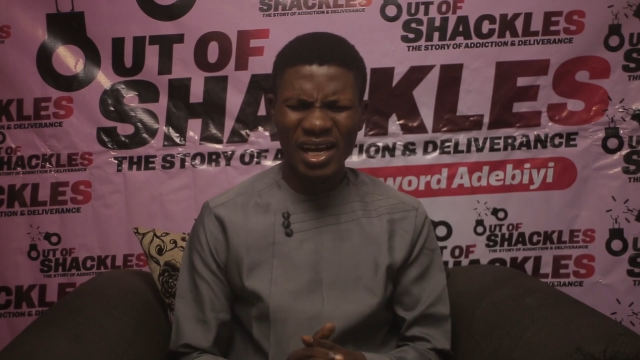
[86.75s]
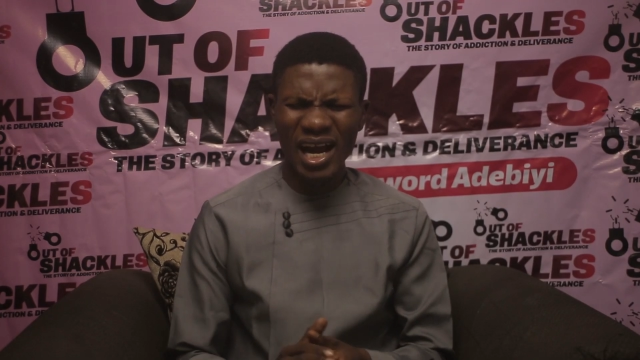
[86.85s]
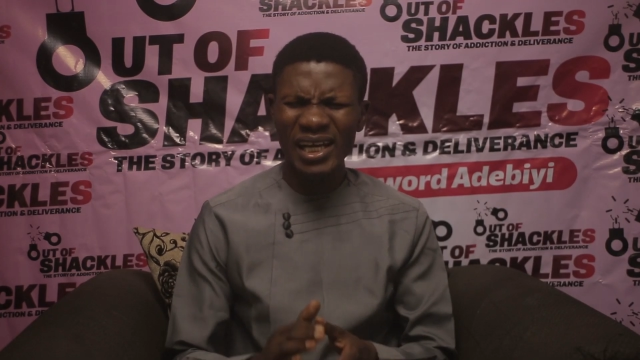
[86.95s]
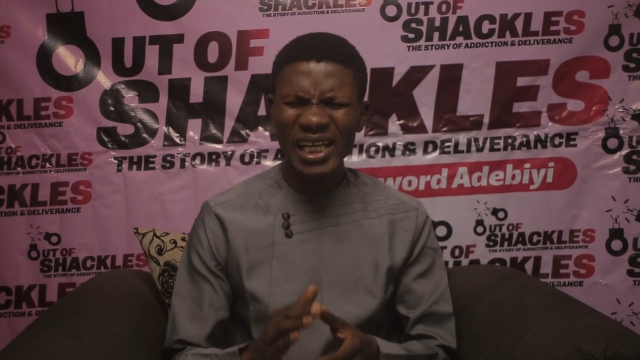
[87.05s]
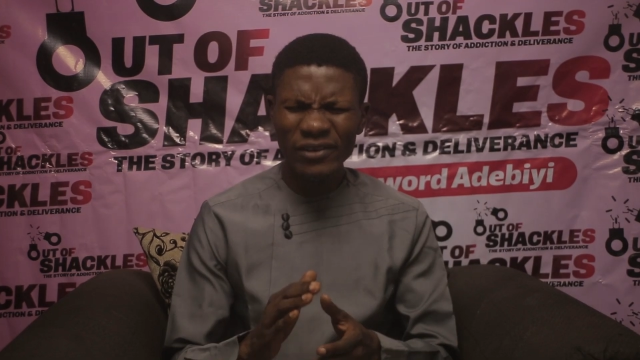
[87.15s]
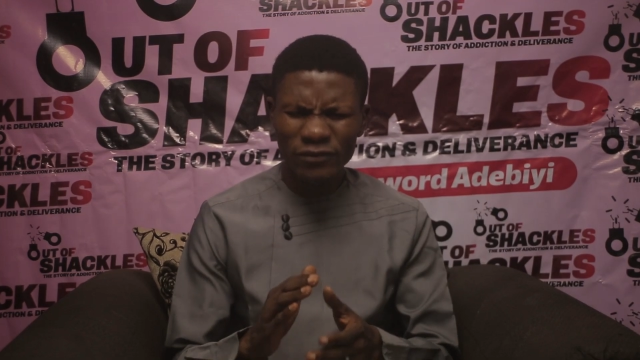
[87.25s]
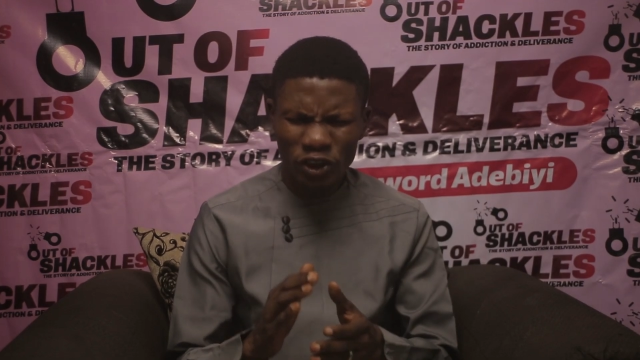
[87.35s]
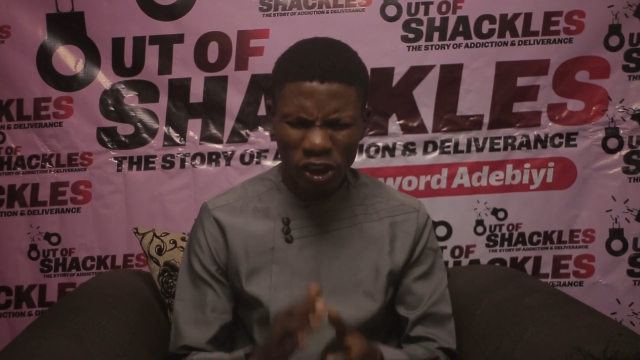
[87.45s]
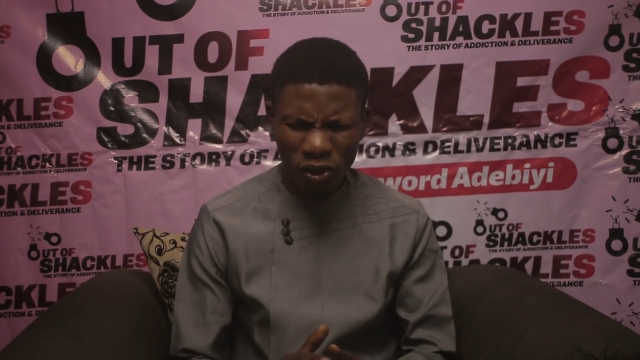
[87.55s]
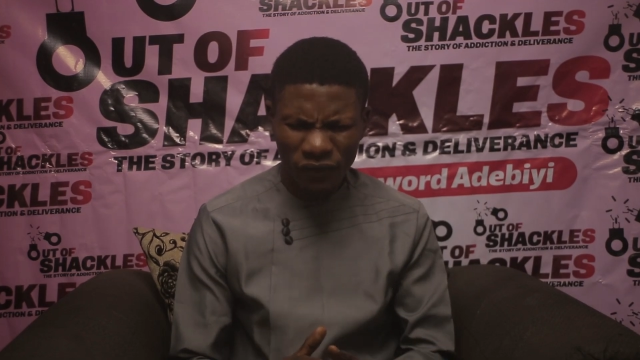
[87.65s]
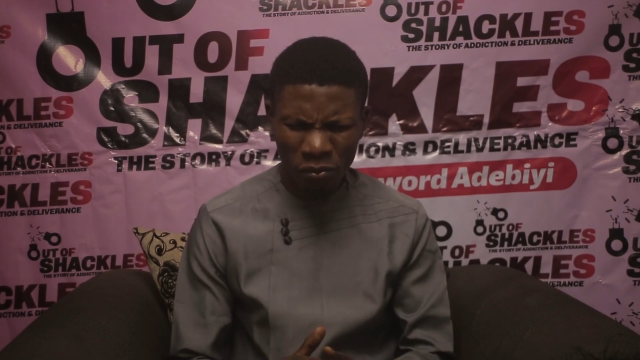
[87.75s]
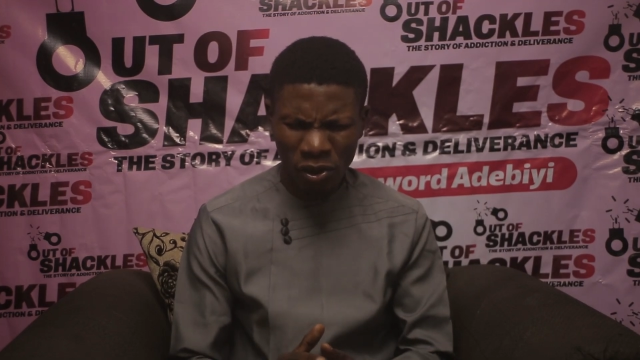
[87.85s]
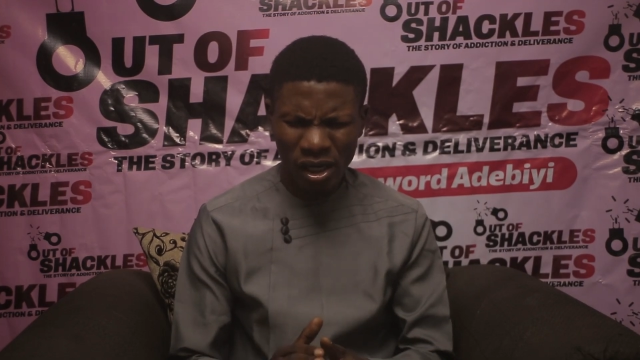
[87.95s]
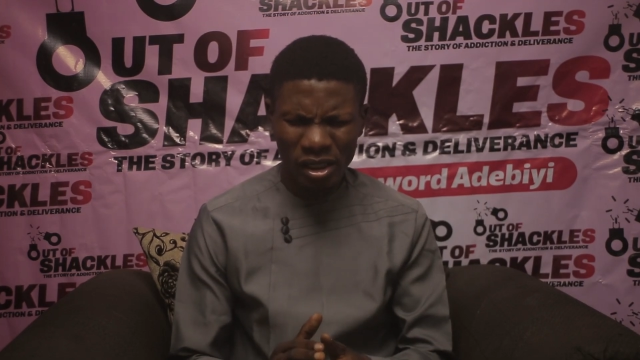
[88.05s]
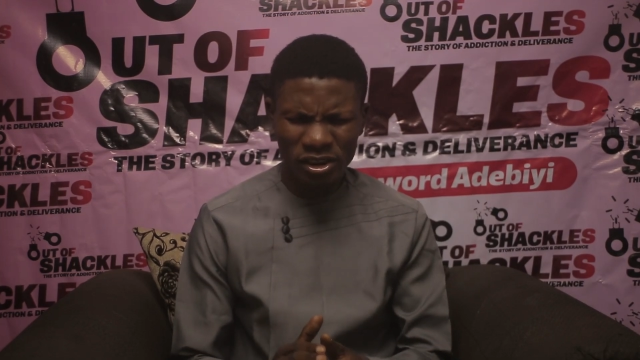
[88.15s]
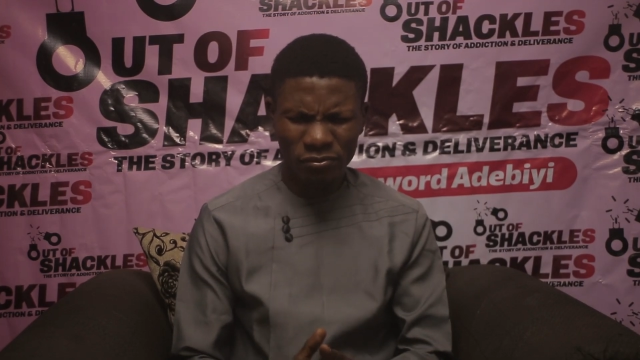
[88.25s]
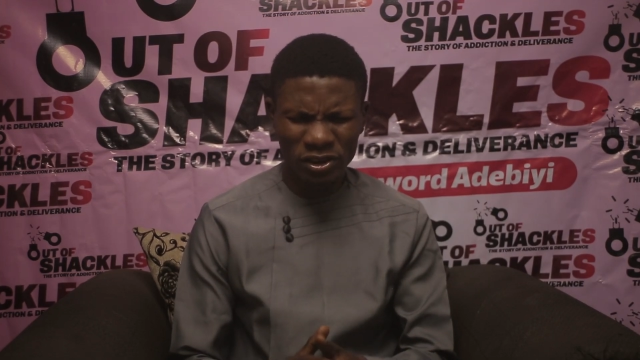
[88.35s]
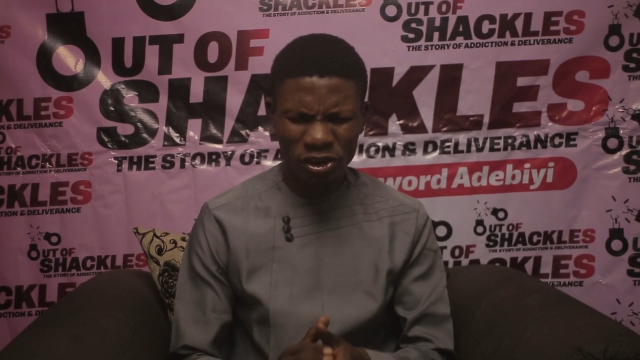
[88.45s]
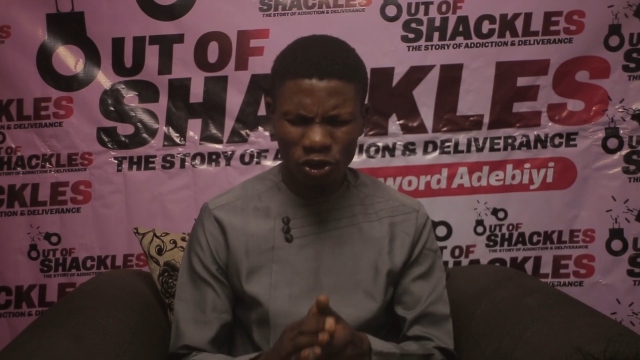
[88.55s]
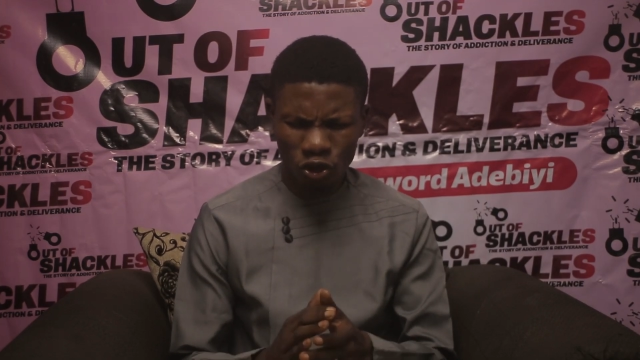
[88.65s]
And let every chain of immorality be
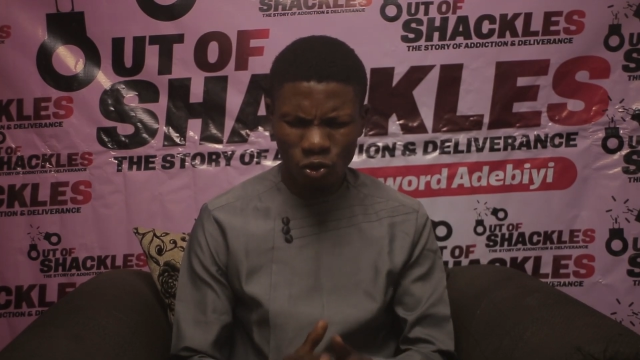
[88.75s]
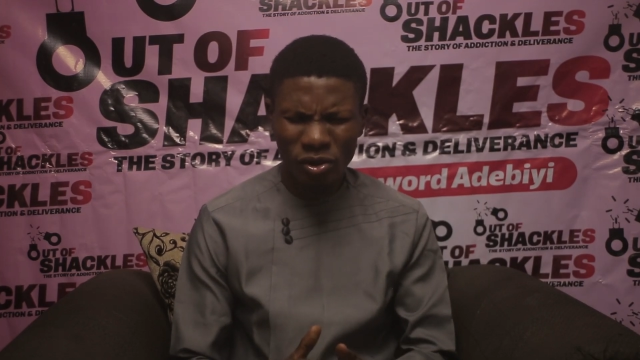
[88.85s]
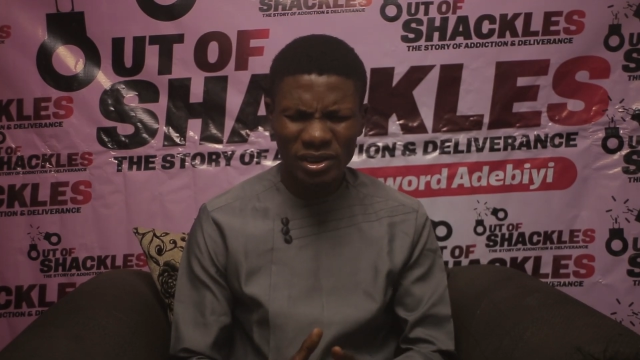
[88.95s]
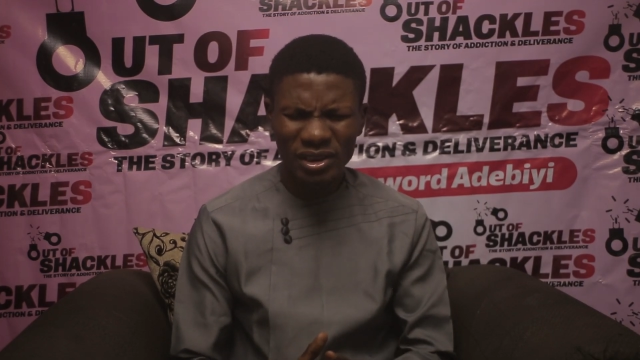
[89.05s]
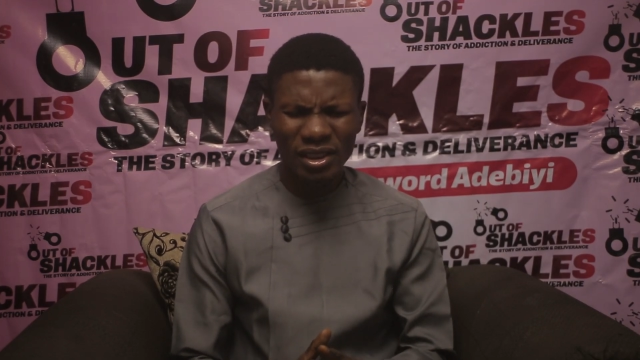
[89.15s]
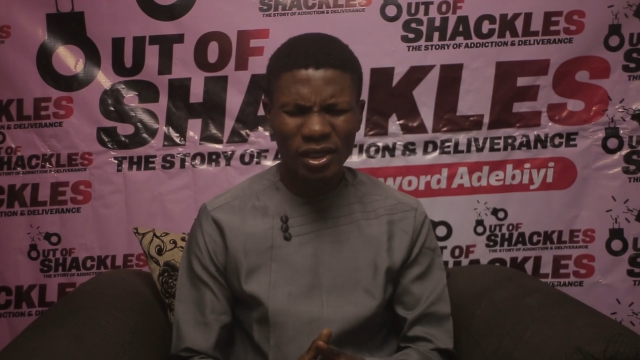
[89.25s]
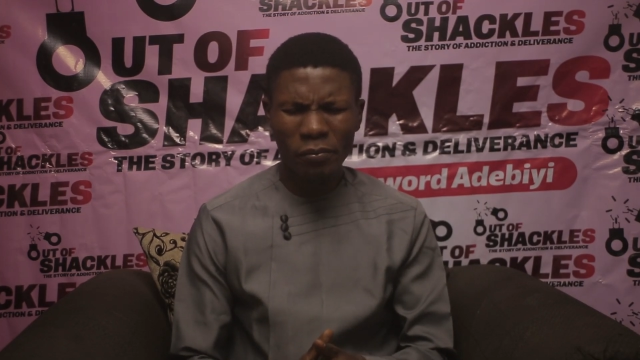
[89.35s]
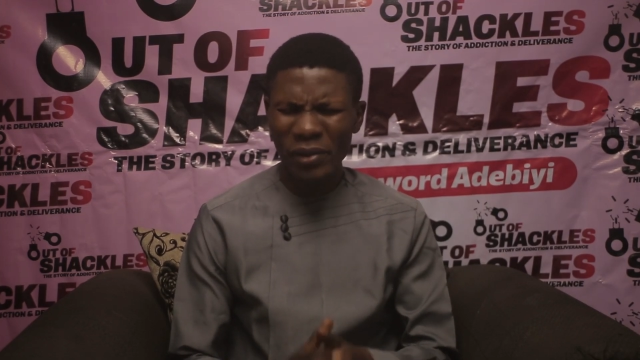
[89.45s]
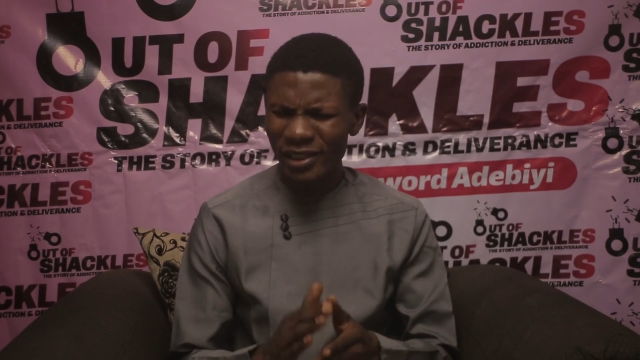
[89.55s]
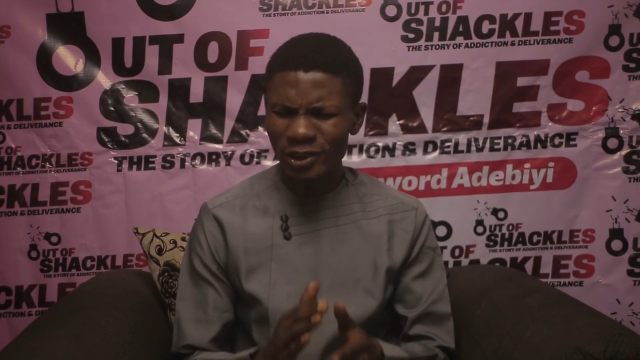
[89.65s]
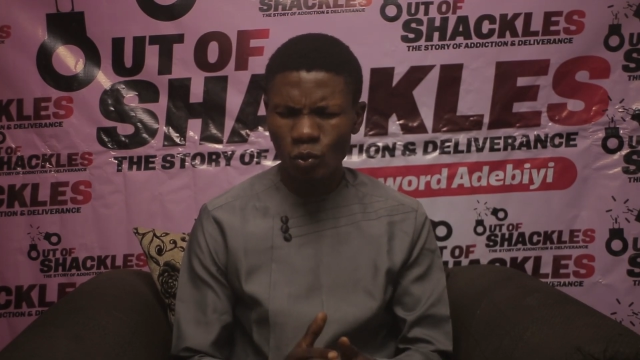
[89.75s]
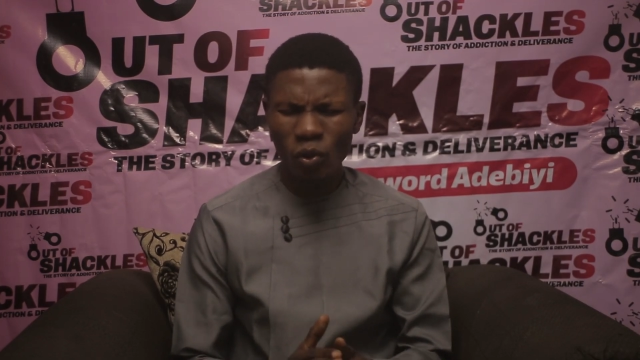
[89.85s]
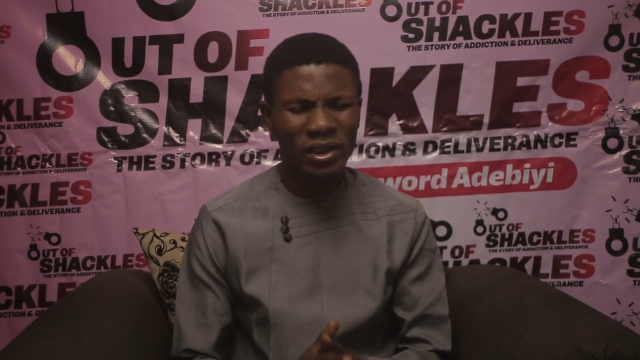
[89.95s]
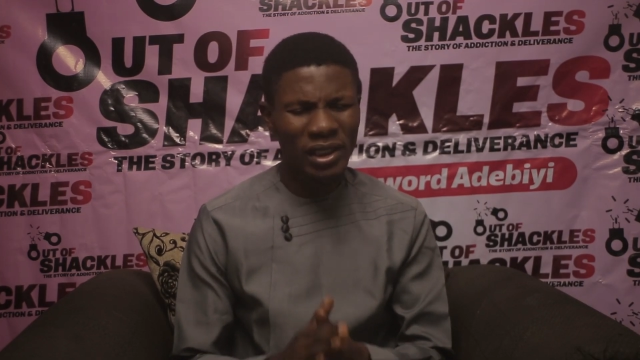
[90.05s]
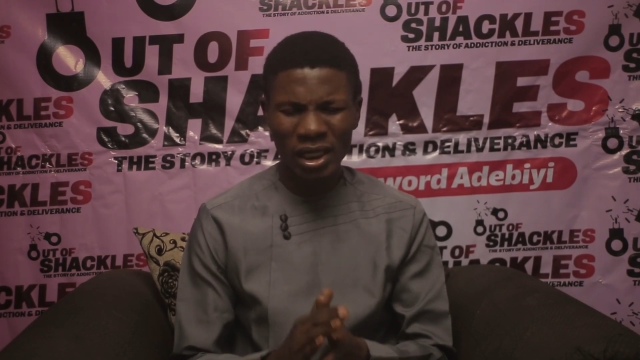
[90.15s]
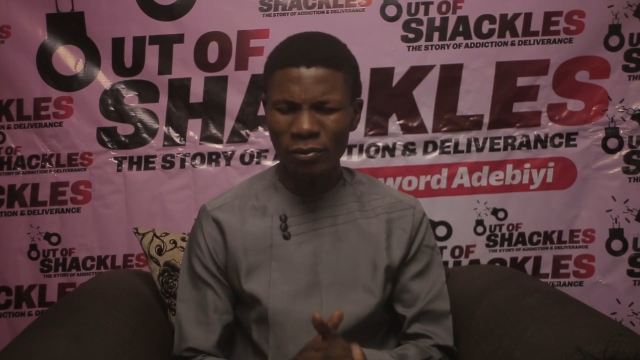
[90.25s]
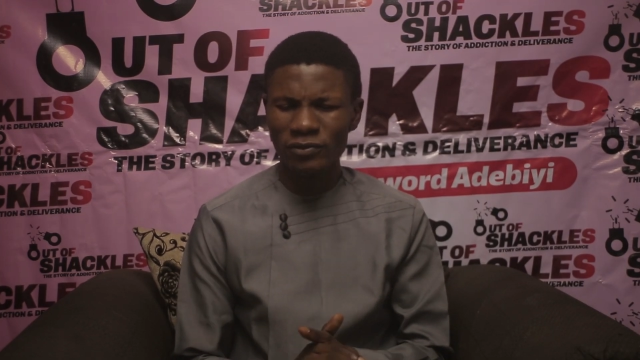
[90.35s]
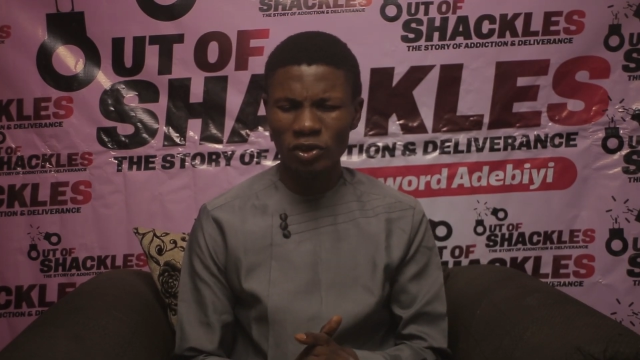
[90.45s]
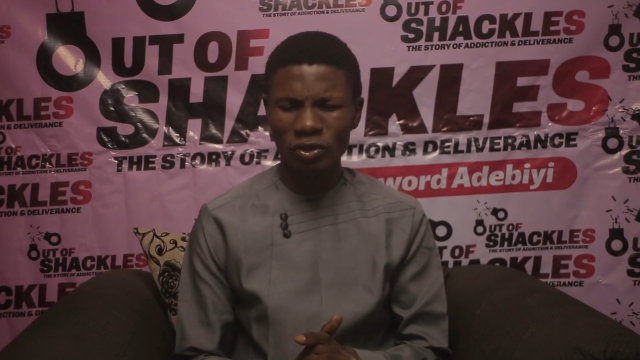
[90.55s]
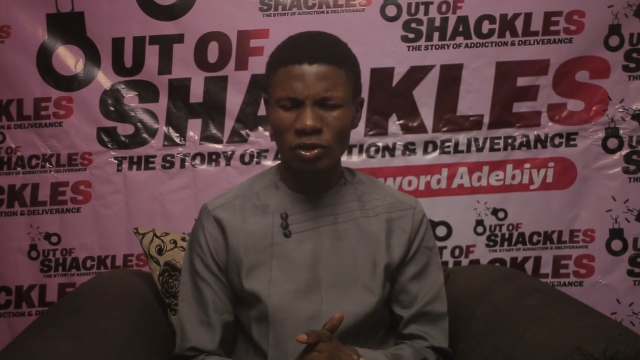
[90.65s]
destroyed by this word in the name of
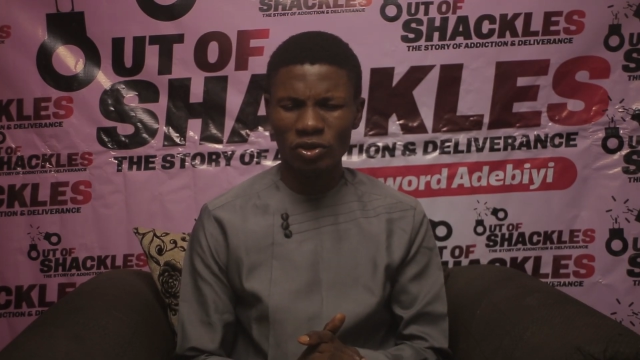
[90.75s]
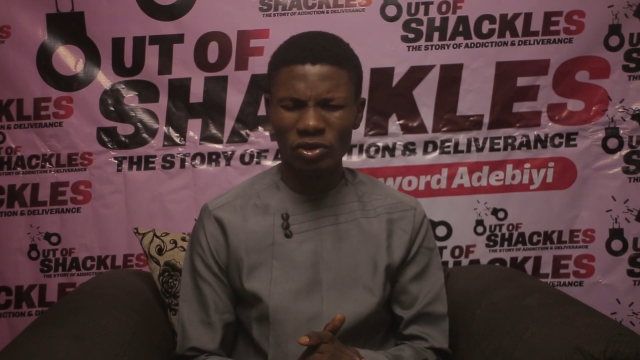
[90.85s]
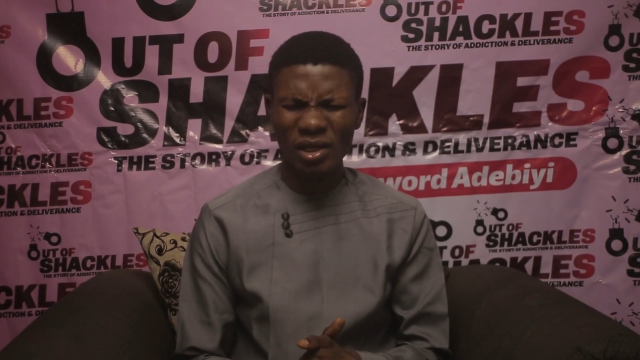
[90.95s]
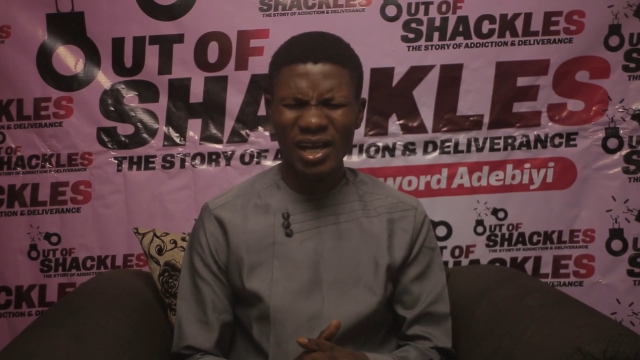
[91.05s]
Jesus.